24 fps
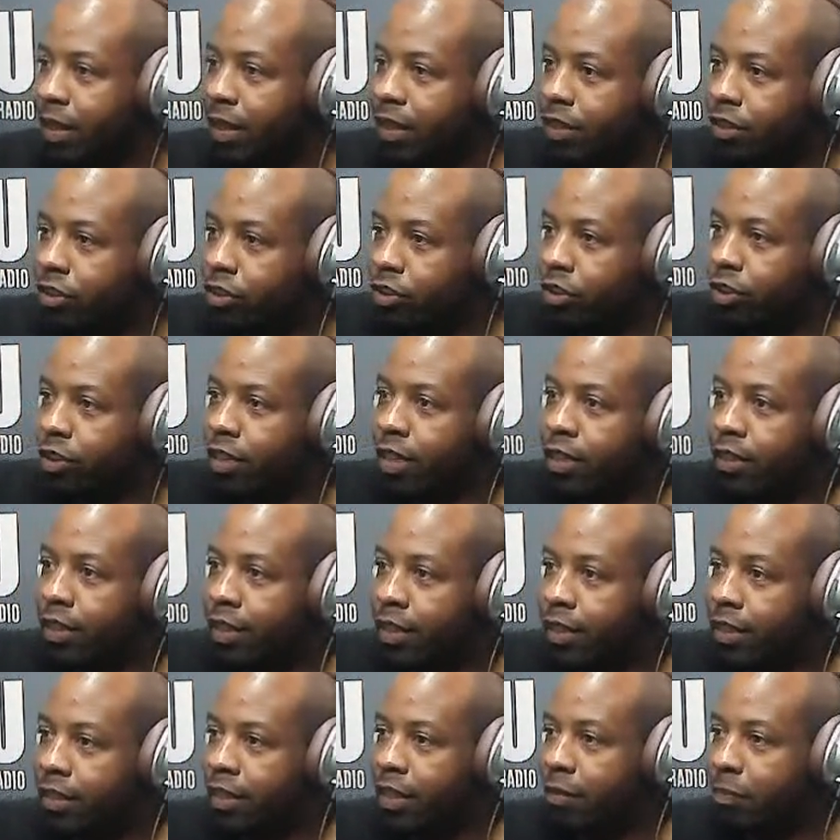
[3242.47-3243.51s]
Making sure that they
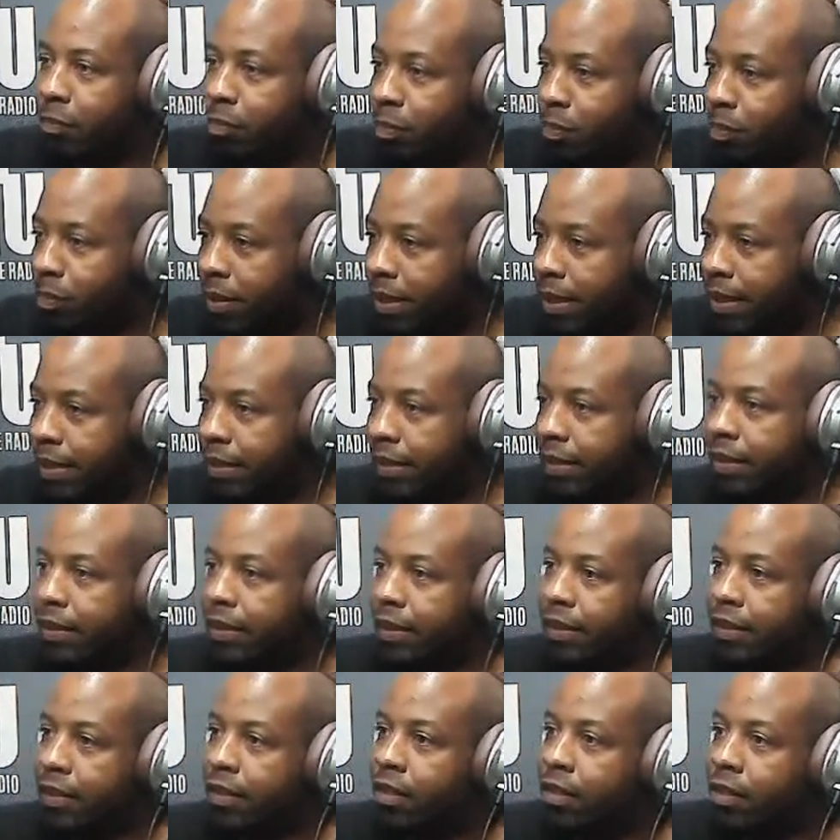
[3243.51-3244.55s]
get their money
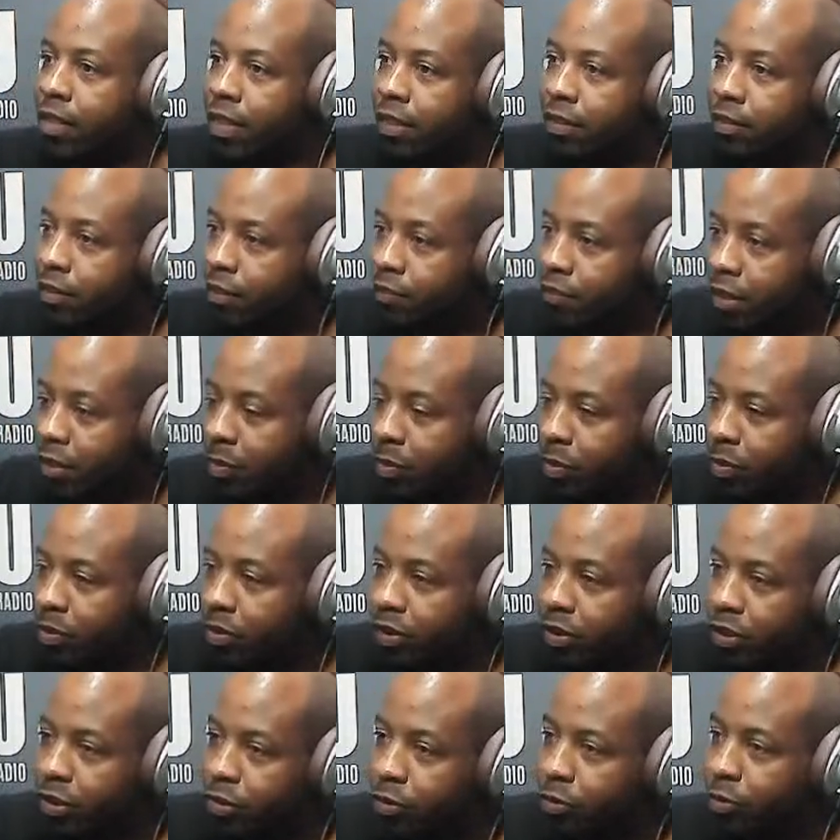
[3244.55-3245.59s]
and all that stuff they're supposed
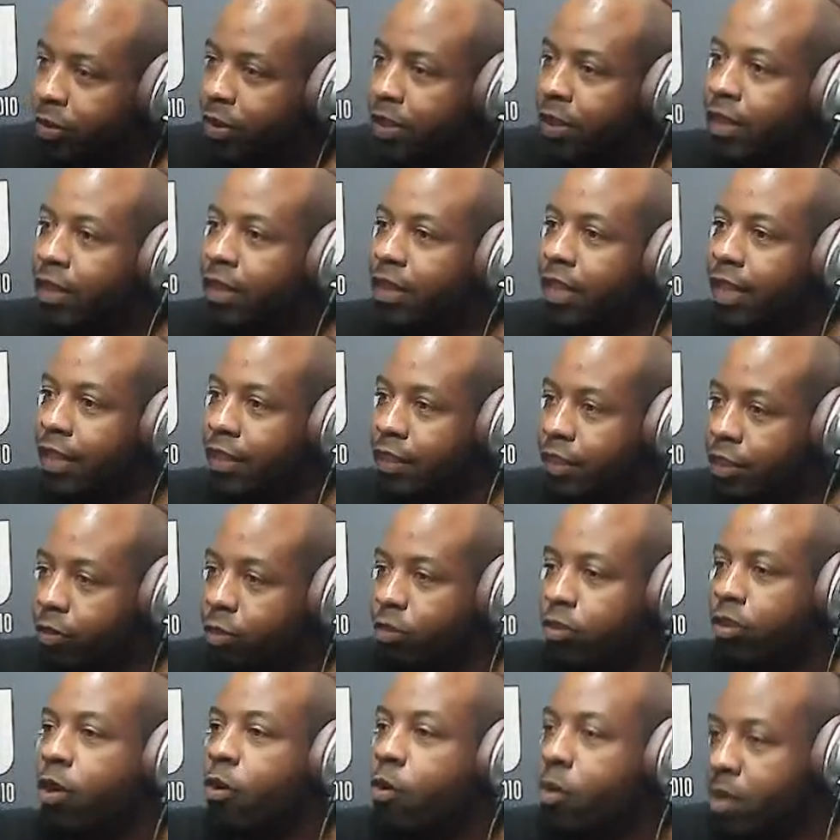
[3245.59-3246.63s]
to do. And she
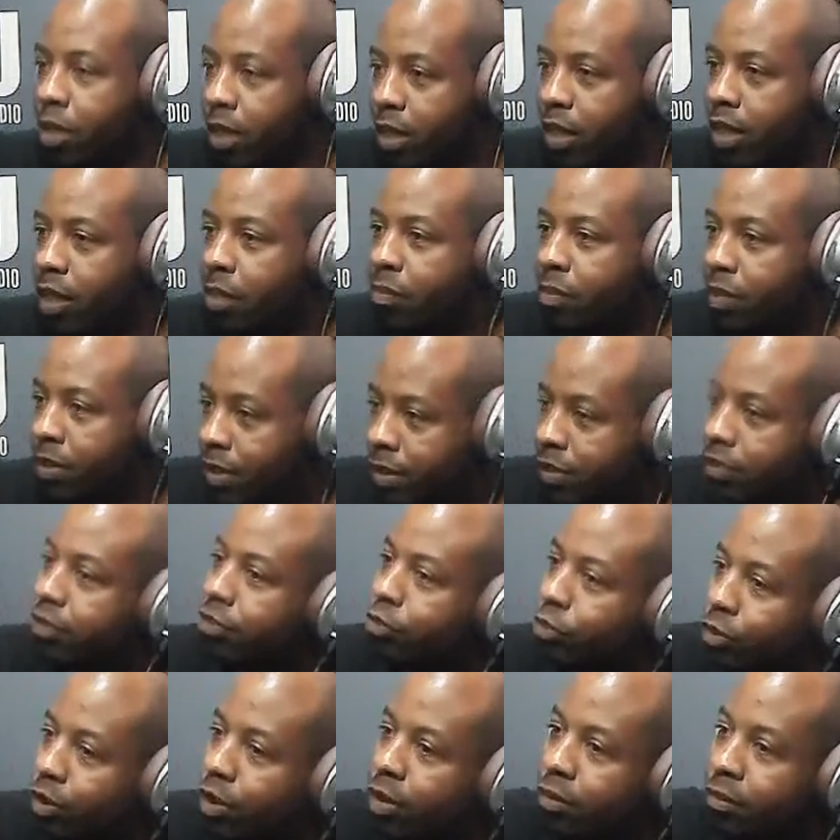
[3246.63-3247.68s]
was holding it up because of
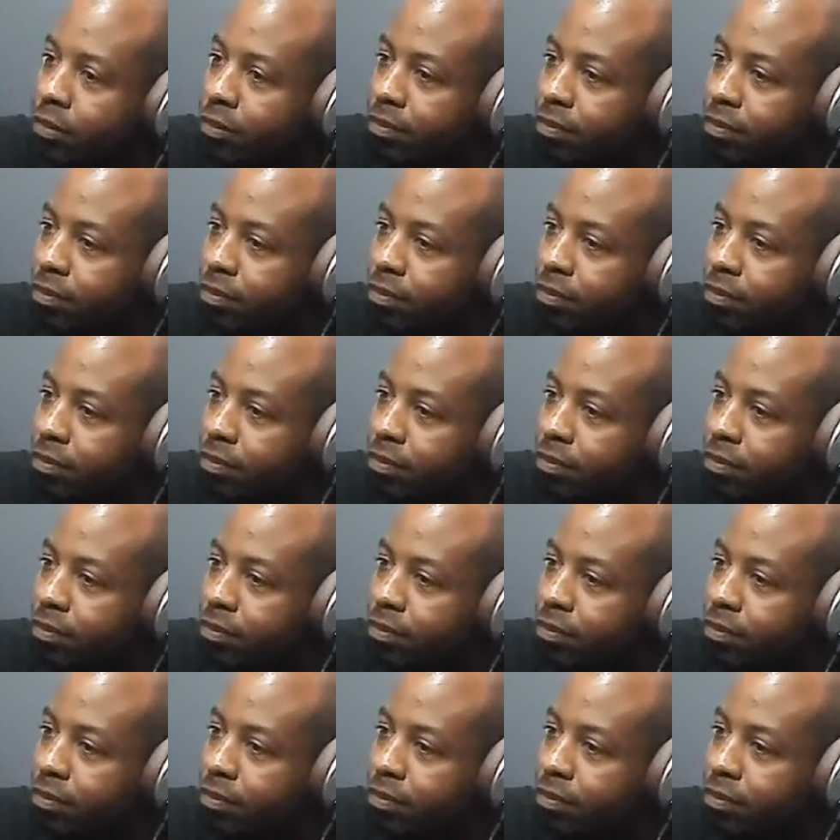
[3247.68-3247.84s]
Trump.